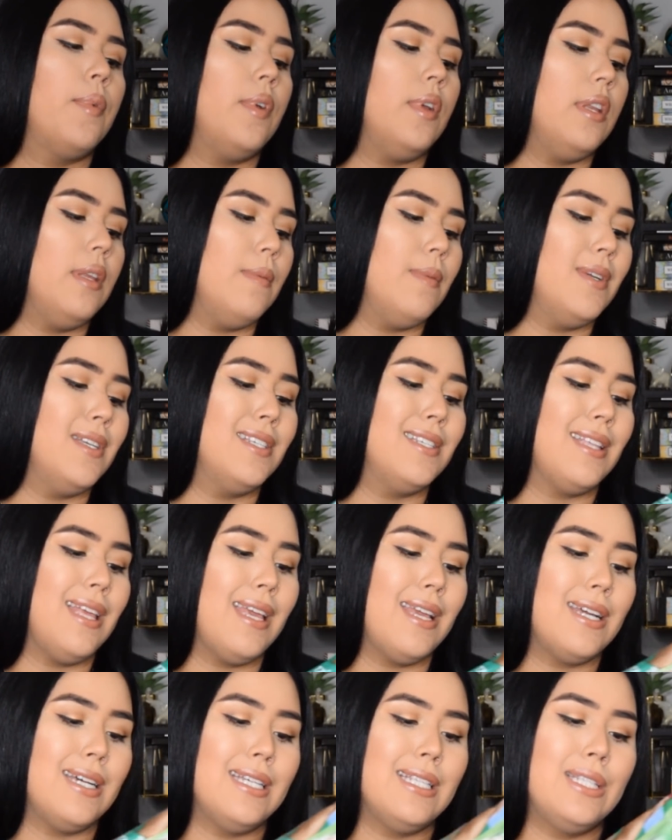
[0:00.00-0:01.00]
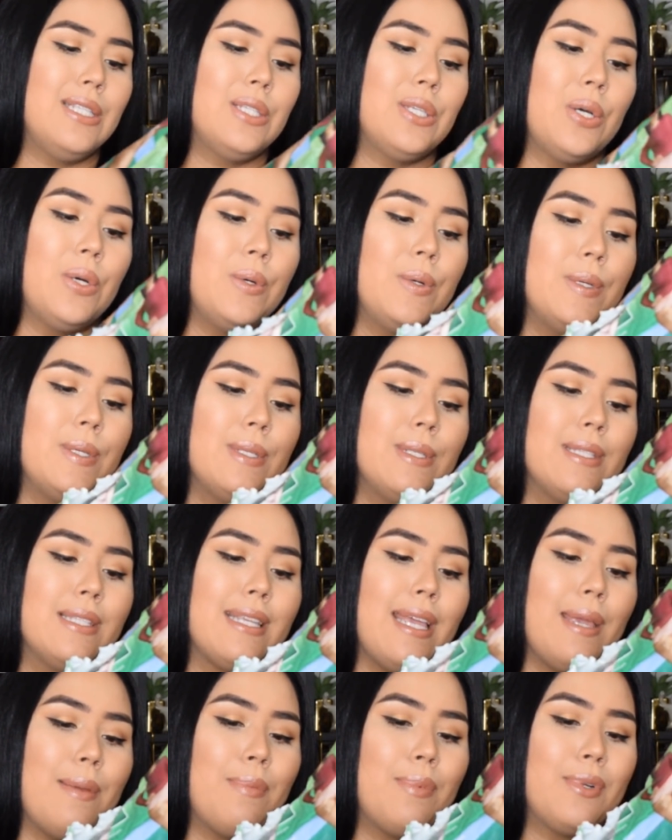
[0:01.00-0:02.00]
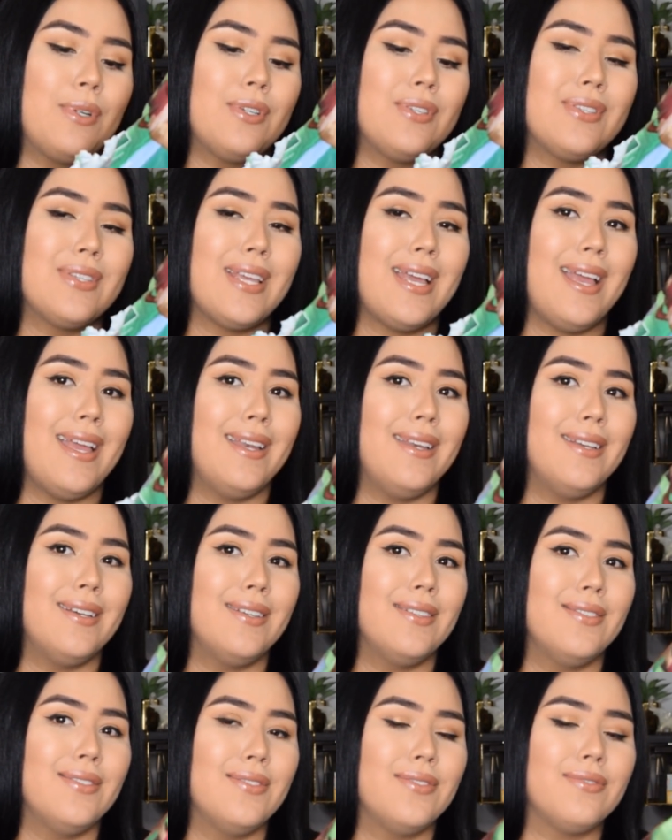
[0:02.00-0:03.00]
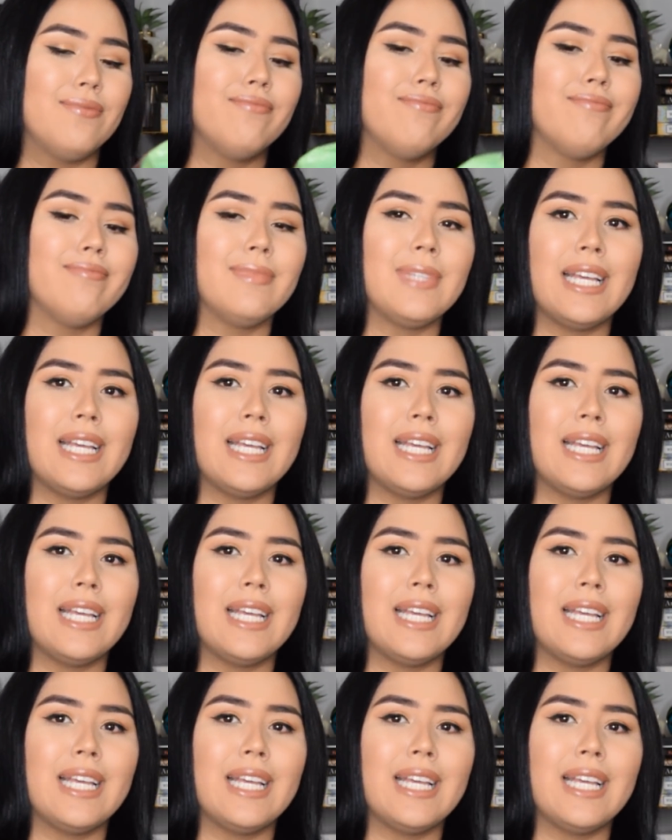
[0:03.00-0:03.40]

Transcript: pretty much like adult diapers, kind of.